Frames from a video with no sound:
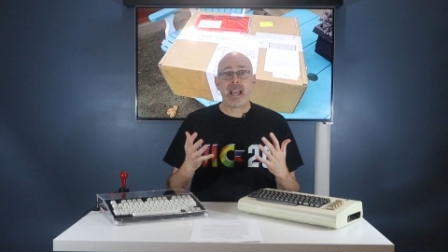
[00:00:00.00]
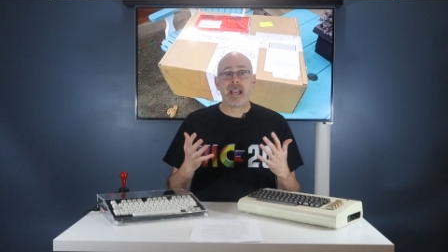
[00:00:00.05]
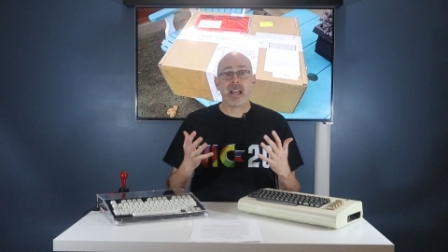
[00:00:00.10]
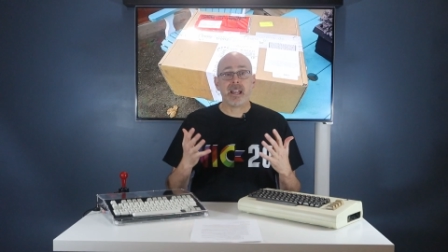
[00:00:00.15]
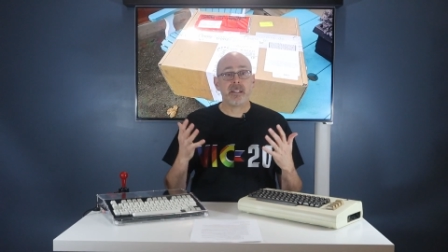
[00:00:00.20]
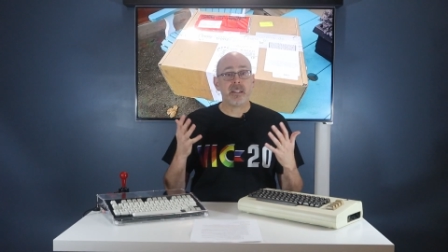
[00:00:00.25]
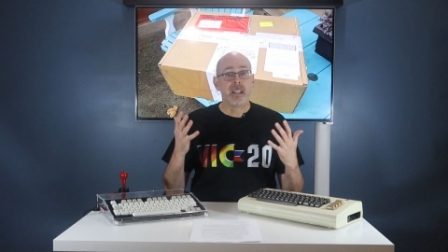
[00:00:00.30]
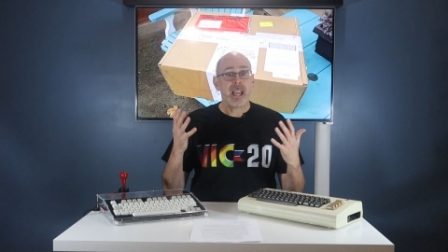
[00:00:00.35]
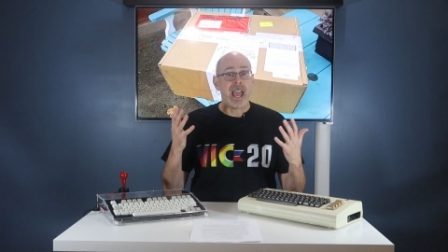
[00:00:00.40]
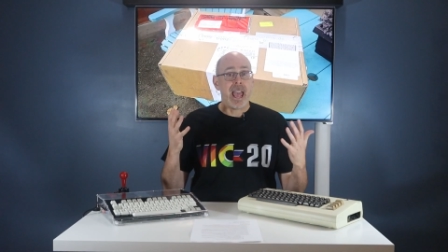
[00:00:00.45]

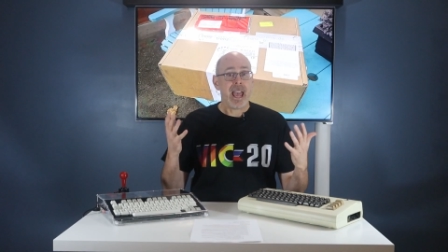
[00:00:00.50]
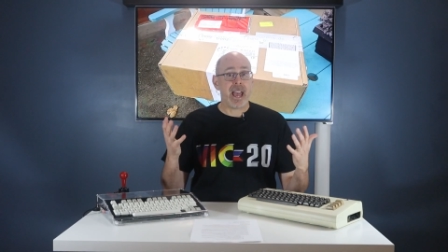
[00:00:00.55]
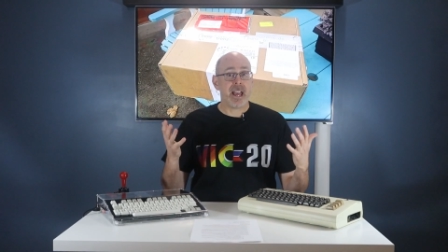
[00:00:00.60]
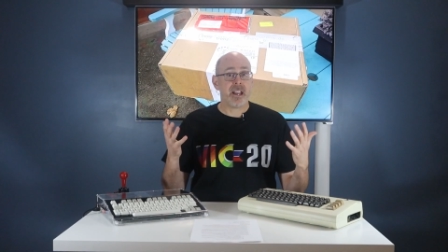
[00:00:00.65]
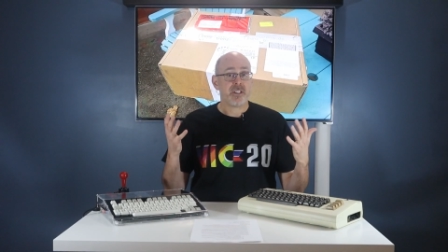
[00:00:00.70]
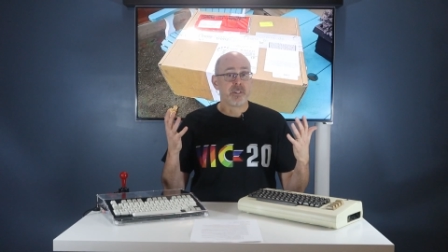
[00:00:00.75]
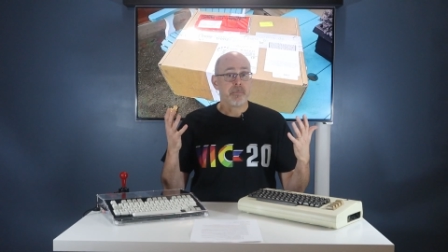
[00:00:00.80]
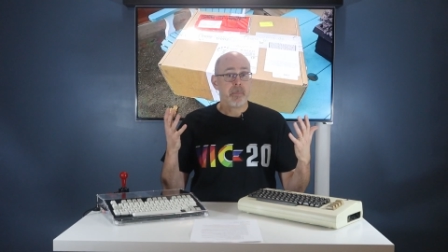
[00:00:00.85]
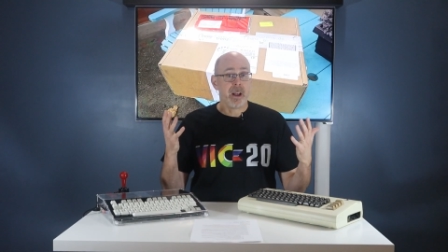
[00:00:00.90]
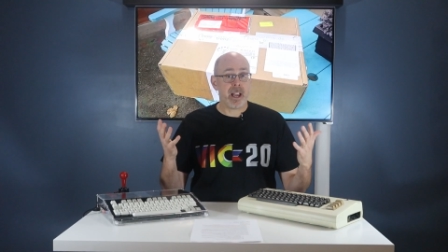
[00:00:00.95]
And
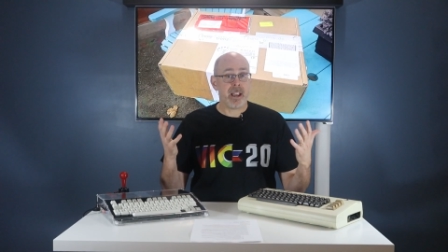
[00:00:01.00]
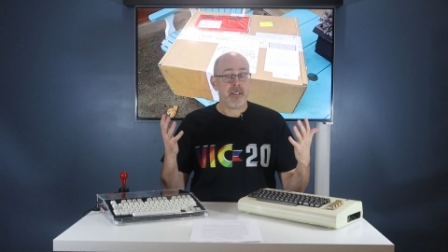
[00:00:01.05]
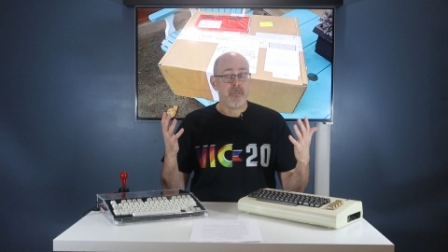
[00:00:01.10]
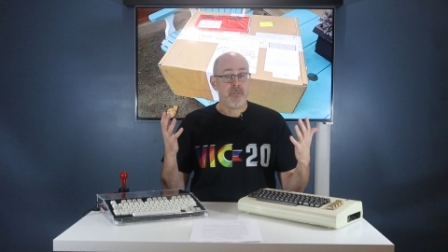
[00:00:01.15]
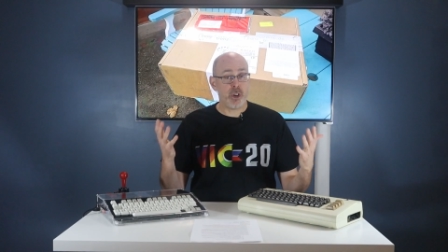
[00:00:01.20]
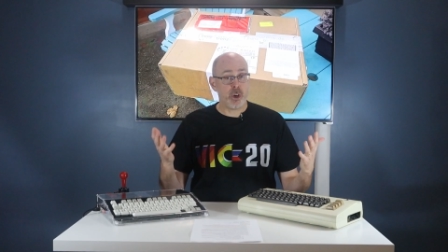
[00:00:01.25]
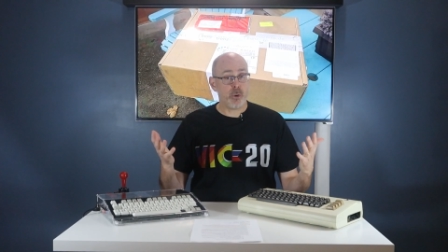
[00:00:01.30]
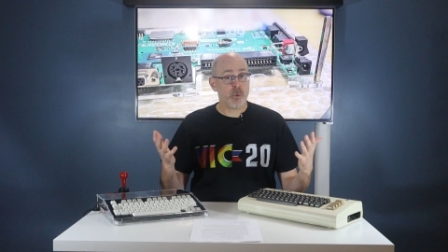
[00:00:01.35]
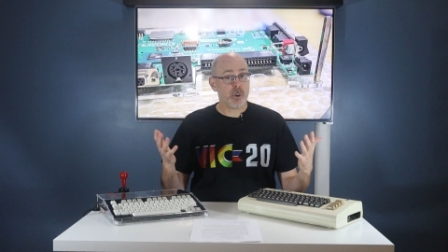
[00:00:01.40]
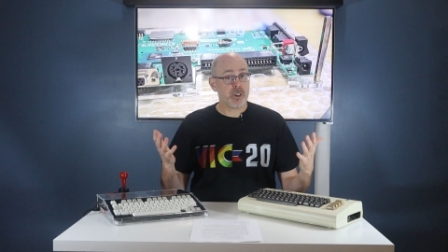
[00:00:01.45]
as
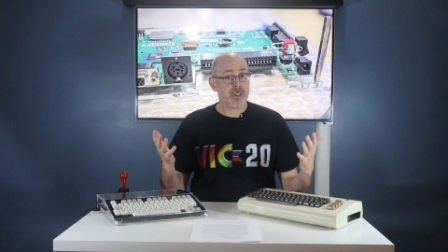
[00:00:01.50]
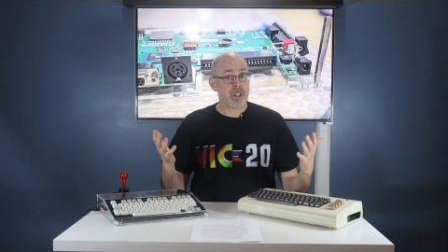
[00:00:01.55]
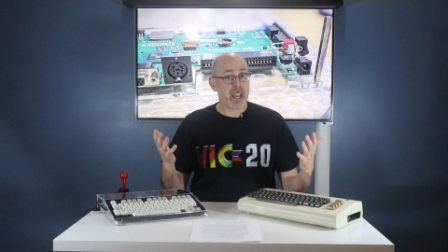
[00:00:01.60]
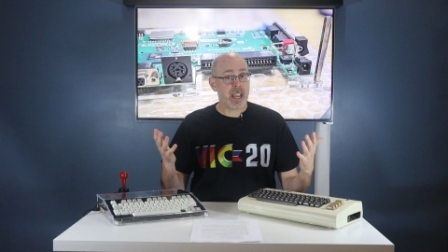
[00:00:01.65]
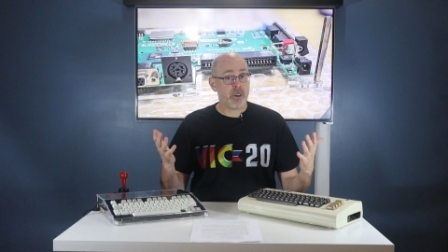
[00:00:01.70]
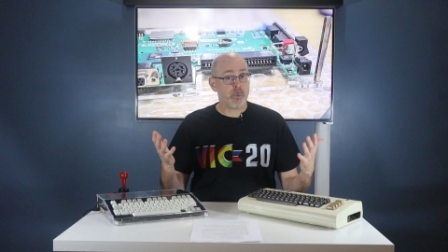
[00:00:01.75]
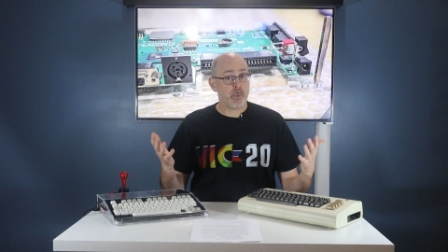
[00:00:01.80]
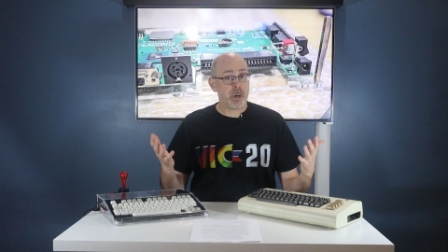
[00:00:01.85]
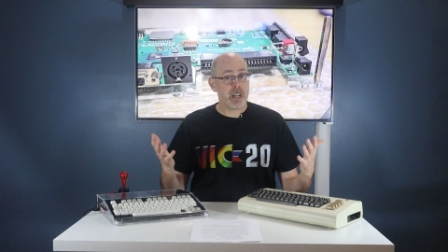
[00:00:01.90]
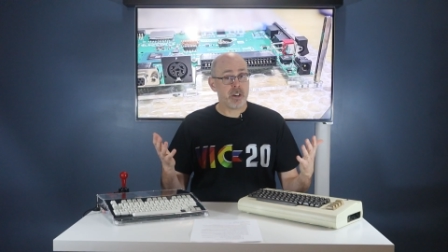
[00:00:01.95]
my
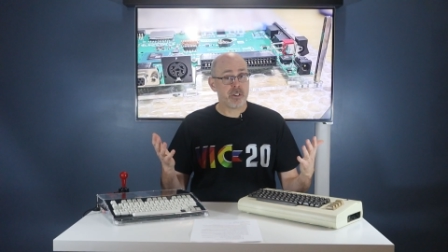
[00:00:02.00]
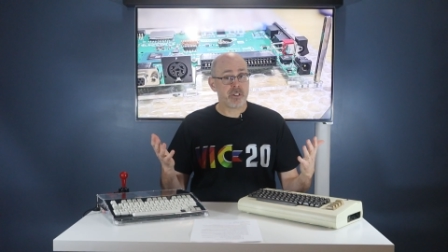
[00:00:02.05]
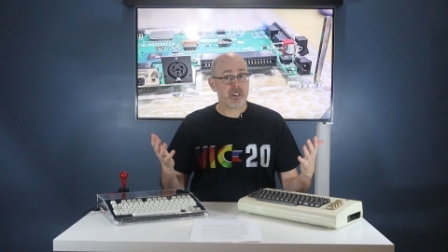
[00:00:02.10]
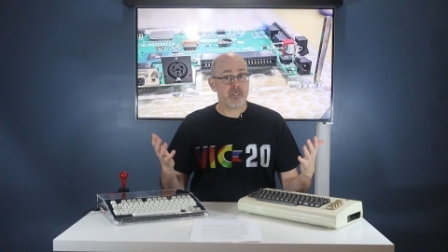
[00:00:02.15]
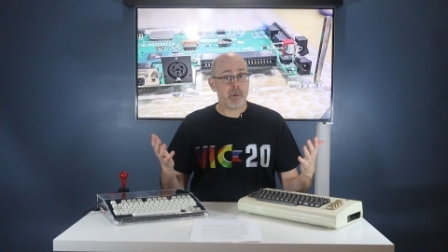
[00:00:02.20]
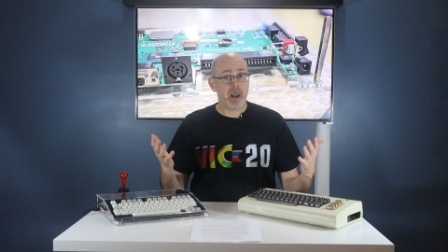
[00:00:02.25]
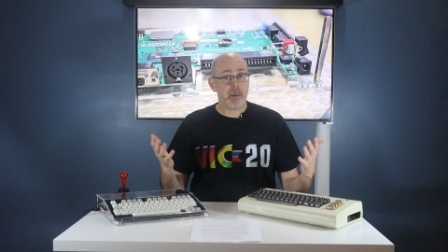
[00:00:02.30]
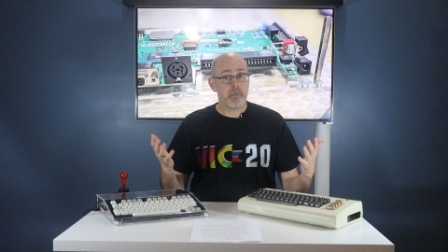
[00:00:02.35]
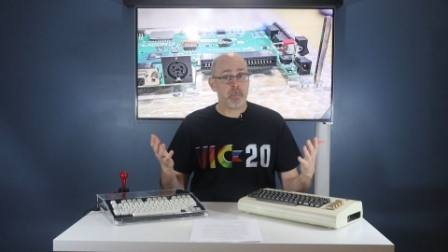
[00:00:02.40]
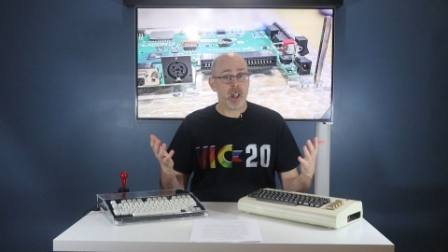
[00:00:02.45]
viewers and
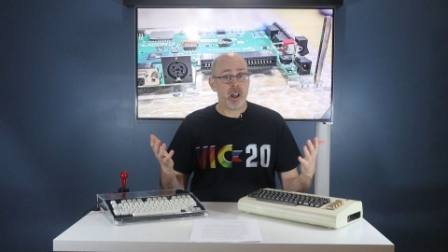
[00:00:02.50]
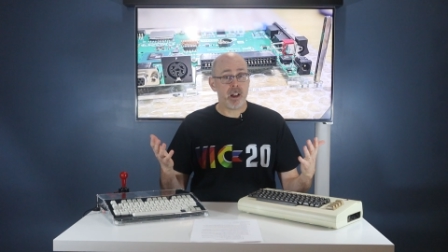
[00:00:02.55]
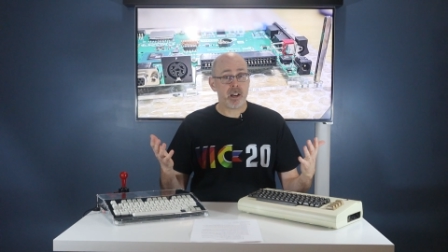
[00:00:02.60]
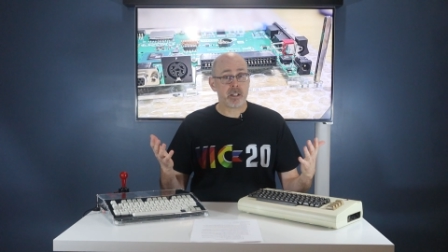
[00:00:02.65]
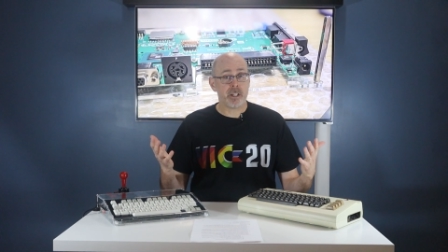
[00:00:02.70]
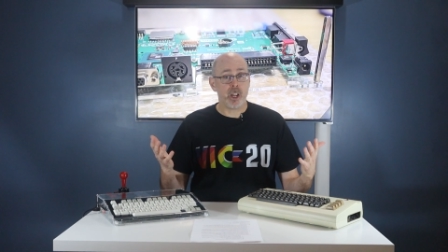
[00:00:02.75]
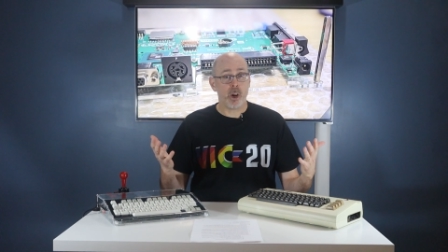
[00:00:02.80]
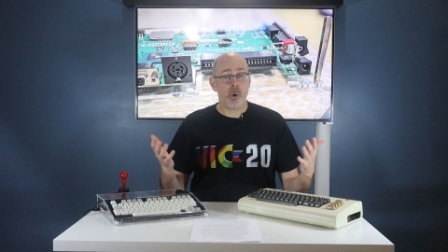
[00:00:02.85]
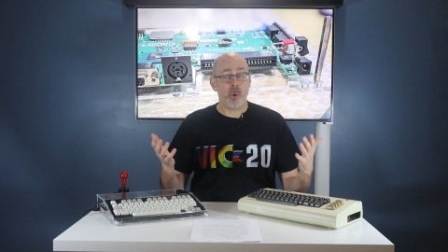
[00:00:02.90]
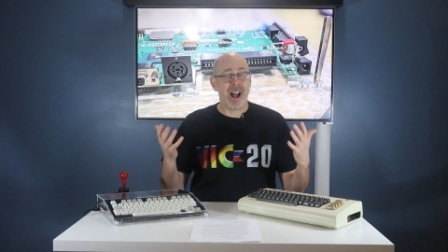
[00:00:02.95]
readers of my
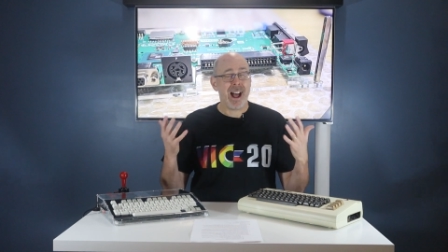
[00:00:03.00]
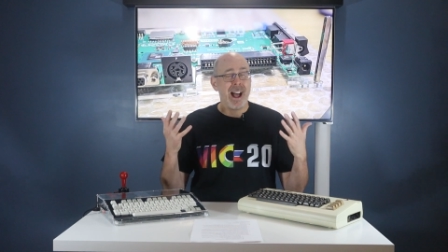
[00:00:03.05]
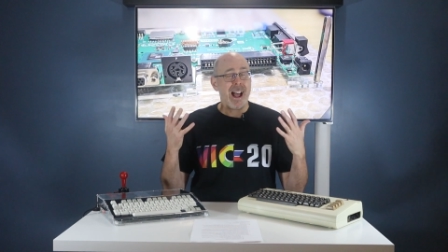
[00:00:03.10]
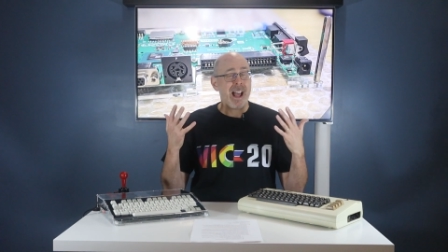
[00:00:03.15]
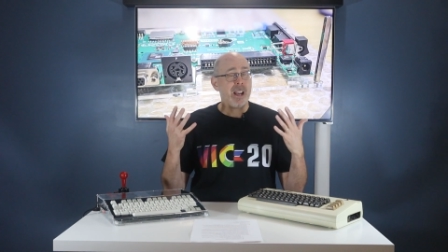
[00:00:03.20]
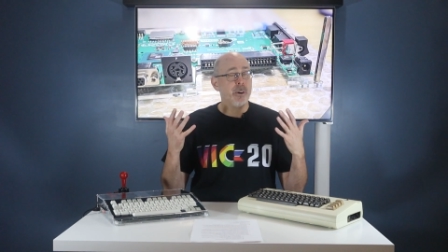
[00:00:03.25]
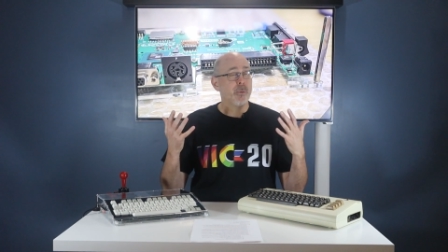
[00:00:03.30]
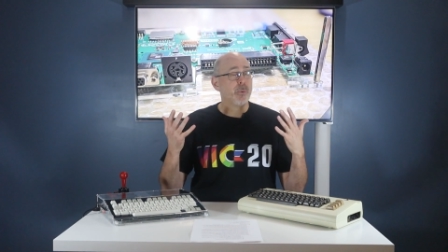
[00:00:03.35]
blog know,